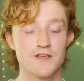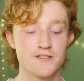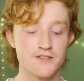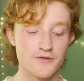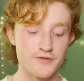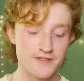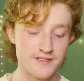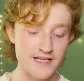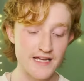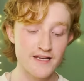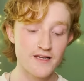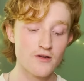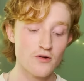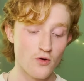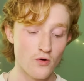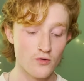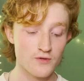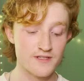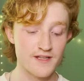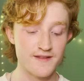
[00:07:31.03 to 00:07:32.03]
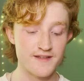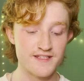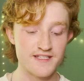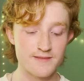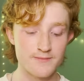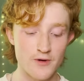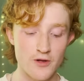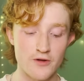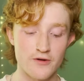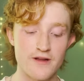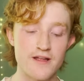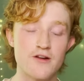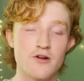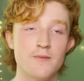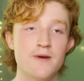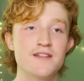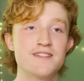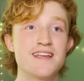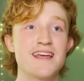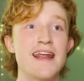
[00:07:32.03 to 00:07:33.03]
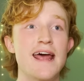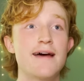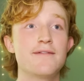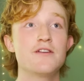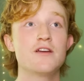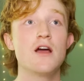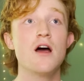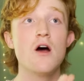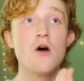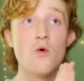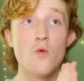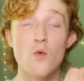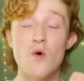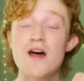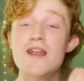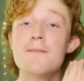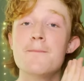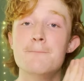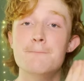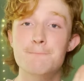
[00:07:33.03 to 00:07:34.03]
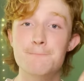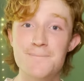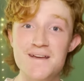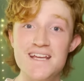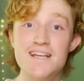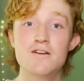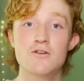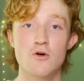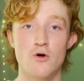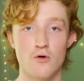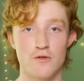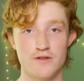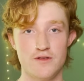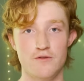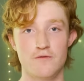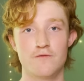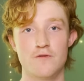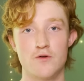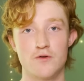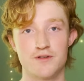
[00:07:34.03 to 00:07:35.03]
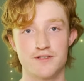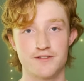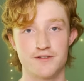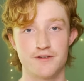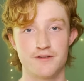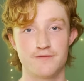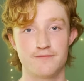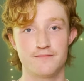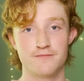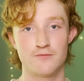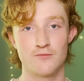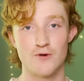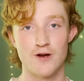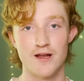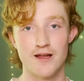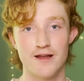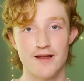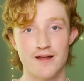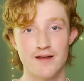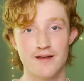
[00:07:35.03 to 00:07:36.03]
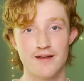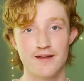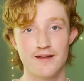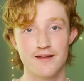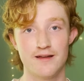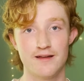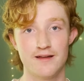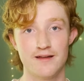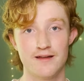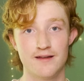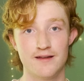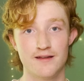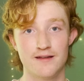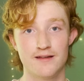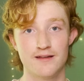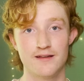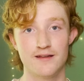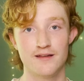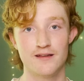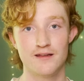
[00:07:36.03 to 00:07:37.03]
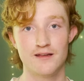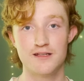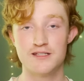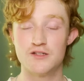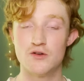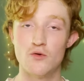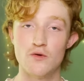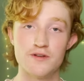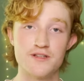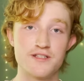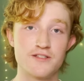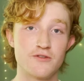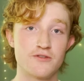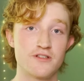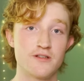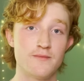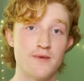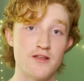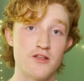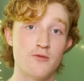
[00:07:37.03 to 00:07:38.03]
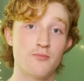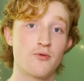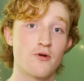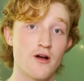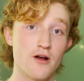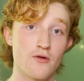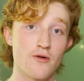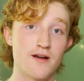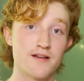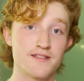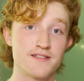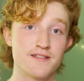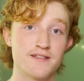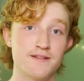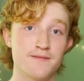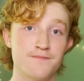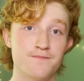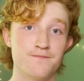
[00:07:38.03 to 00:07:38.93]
So setting goals in these smaller increments and having one big goal that you focus on, right, is going to start to make you progress.